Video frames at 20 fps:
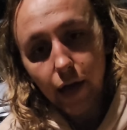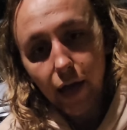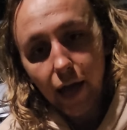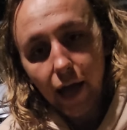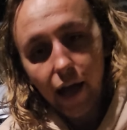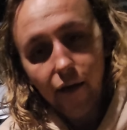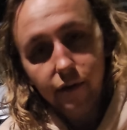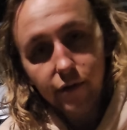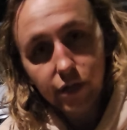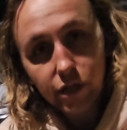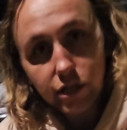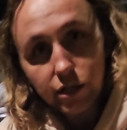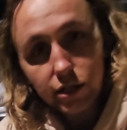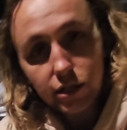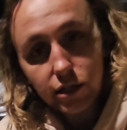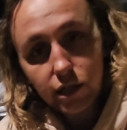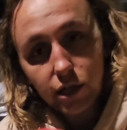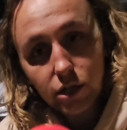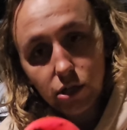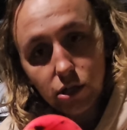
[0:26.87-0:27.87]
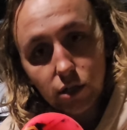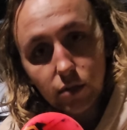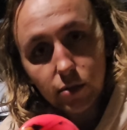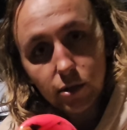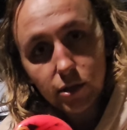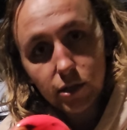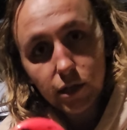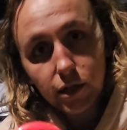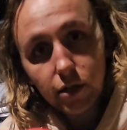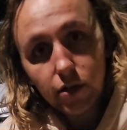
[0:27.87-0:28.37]
Havoc skate shop
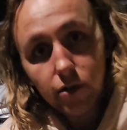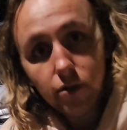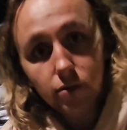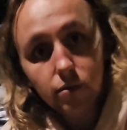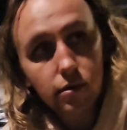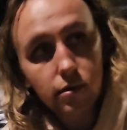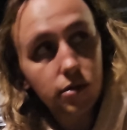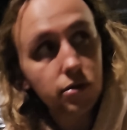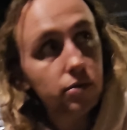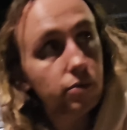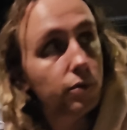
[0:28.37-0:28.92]
Cyclones,